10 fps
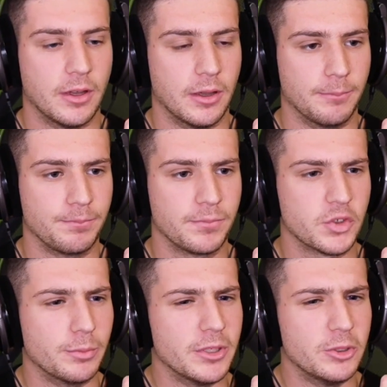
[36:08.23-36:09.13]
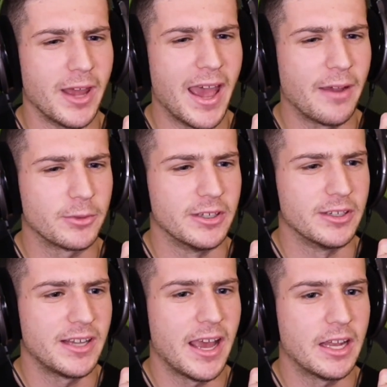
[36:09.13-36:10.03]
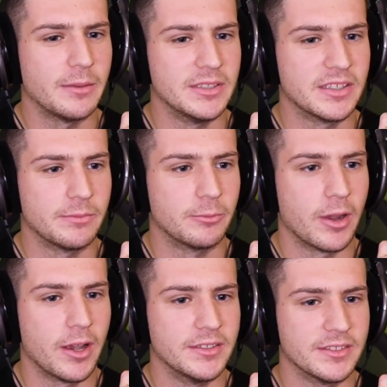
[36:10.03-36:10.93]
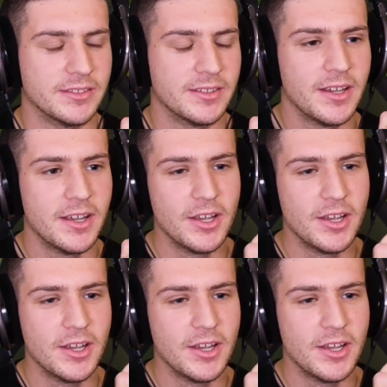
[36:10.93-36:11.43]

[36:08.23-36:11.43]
So many good African academies have been rising.